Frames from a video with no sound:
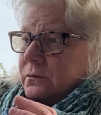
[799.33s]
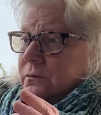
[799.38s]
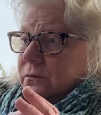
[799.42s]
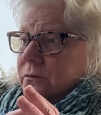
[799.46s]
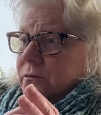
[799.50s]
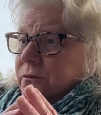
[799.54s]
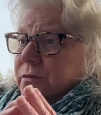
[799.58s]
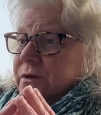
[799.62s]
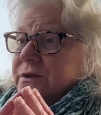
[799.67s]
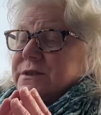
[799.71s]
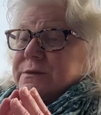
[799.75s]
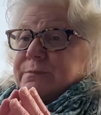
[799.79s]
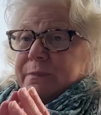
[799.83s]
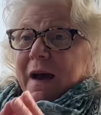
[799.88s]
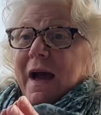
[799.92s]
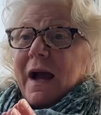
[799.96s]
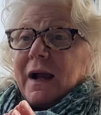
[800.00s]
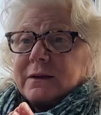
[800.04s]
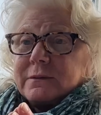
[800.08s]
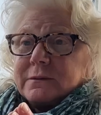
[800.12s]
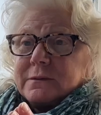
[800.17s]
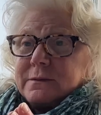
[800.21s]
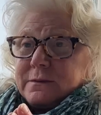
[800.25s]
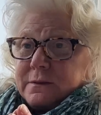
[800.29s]

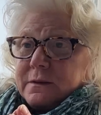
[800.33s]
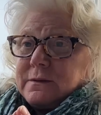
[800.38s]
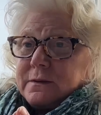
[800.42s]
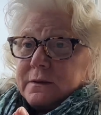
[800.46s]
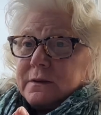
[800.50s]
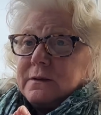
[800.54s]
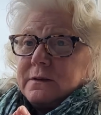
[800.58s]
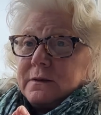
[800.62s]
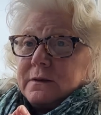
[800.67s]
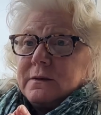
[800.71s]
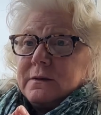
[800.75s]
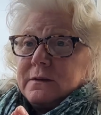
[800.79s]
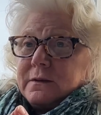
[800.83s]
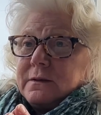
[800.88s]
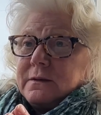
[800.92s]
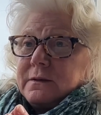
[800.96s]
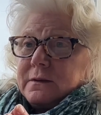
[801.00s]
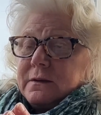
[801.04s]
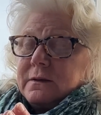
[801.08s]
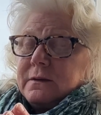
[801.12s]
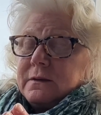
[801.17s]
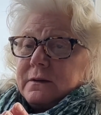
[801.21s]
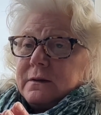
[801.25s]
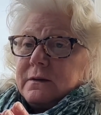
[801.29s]
respect
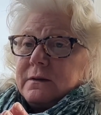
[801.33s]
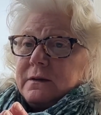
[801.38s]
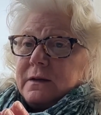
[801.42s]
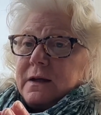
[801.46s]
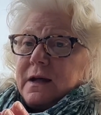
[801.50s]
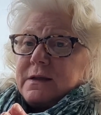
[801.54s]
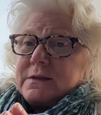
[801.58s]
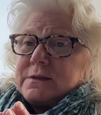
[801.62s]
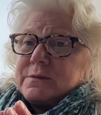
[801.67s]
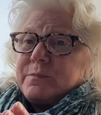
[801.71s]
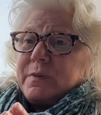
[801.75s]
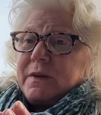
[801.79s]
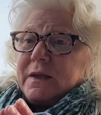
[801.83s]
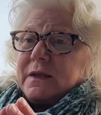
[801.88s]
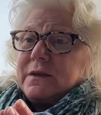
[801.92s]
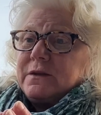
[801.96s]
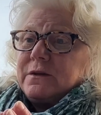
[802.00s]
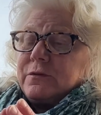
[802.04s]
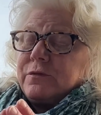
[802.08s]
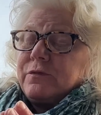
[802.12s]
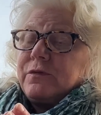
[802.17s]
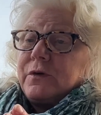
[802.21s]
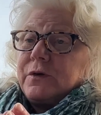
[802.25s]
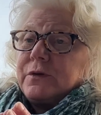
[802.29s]
as being
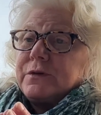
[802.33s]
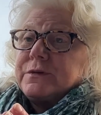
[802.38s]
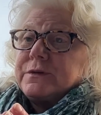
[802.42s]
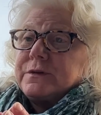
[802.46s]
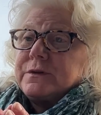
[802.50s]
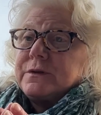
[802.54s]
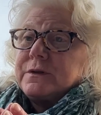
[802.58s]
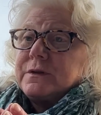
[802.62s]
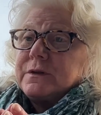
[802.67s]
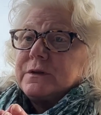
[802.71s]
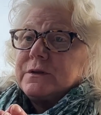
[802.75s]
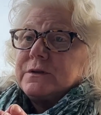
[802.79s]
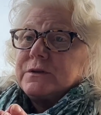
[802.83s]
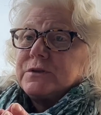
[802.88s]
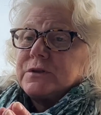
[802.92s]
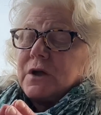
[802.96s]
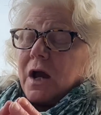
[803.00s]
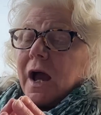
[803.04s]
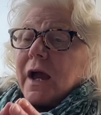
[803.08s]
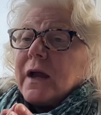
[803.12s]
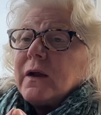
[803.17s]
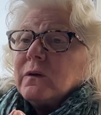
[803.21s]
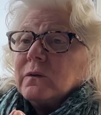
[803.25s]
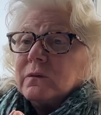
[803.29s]
the first
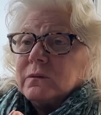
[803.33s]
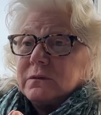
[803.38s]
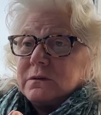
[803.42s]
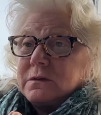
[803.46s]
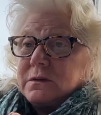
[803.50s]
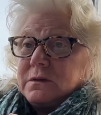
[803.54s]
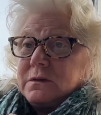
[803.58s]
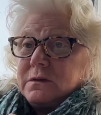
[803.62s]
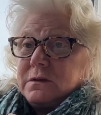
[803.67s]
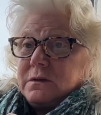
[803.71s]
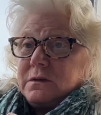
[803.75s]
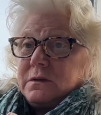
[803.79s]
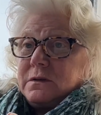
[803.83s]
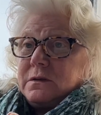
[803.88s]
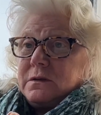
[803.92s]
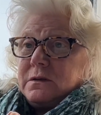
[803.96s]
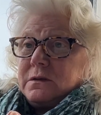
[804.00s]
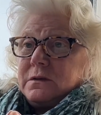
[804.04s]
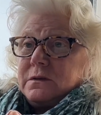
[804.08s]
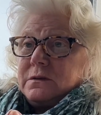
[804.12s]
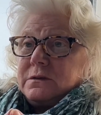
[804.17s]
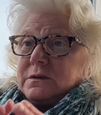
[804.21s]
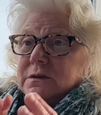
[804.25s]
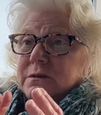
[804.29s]
child
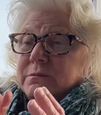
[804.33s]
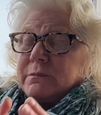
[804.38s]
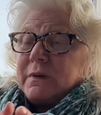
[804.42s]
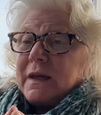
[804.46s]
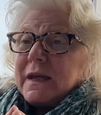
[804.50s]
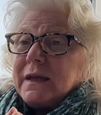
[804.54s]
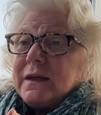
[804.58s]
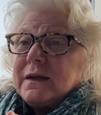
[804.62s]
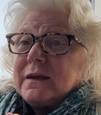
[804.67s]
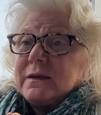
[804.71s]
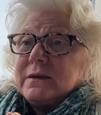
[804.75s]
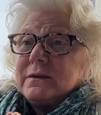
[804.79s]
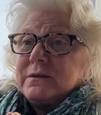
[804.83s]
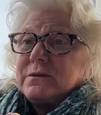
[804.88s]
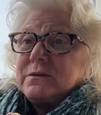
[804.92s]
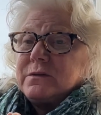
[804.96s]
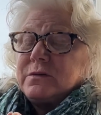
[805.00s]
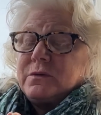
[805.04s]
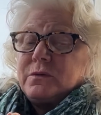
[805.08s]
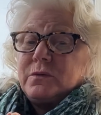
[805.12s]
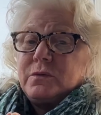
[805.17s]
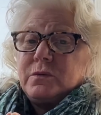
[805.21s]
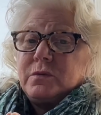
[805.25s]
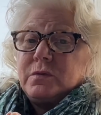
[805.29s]
to make it
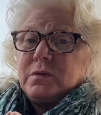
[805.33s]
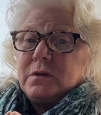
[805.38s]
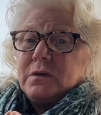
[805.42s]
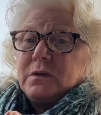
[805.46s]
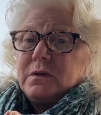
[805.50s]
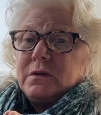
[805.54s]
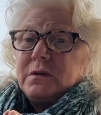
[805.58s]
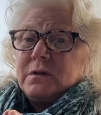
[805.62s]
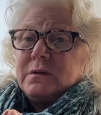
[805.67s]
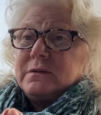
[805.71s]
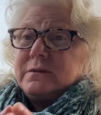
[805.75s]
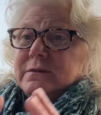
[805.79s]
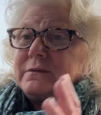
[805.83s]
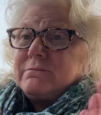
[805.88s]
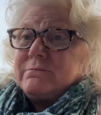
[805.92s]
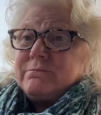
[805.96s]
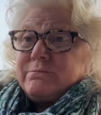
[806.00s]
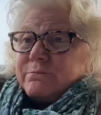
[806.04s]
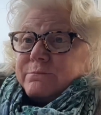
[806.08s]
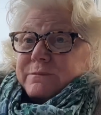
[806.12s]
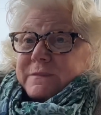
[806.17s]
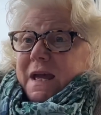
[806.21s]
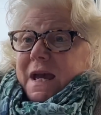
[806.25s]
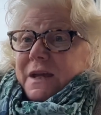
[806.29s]
to
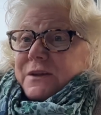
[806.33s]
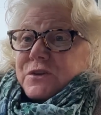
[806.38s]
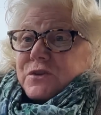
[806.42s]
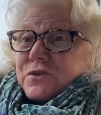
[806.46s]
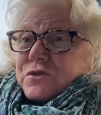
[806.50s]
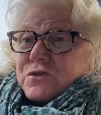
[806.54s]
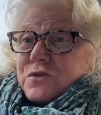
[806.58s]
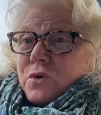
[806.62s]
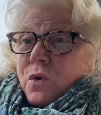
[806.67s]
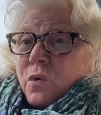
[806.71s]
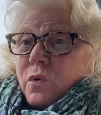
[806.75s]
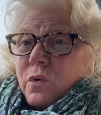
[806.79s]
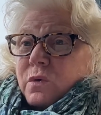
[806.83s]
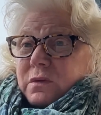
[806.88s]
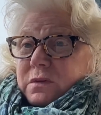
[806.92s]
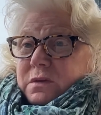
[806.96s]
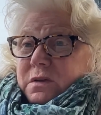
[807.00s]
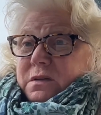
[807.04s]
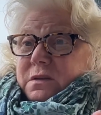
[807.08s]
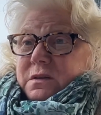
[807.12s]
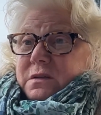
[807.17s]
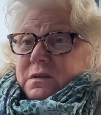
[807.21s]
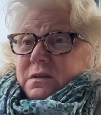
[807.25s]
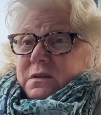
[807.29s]
10 years old
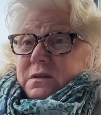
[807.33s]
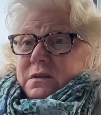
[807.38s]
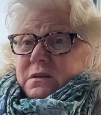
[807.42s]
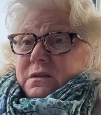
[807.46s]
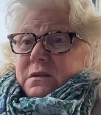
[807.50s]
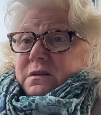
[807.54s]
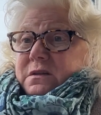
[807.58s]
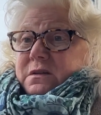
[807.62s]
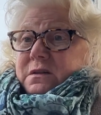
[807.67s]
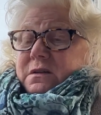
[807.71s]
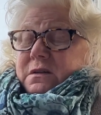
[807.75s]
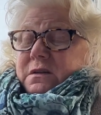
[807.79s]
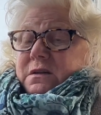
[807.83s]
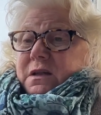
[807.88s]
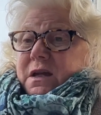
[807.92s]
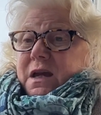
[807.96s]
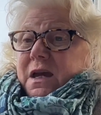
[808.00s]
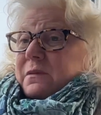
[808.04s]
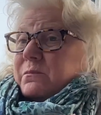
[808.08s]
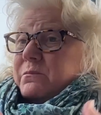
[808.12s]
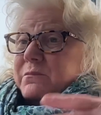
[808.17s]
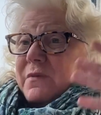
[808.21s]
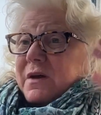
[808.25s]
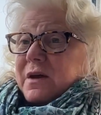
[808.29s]

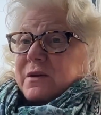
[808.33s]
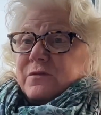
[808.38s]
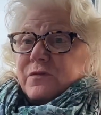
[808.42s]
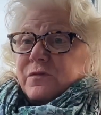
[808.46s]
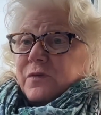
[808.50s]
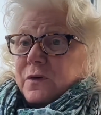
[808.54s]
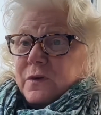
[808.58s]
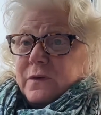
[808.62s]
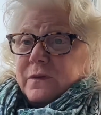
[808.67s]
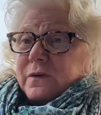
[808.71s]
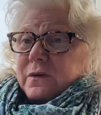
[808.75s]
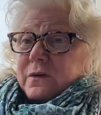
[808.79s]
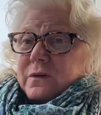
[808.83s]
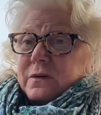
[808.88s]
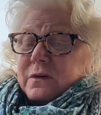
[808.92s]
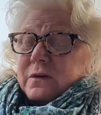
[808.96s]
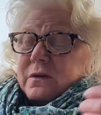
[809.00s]
and further,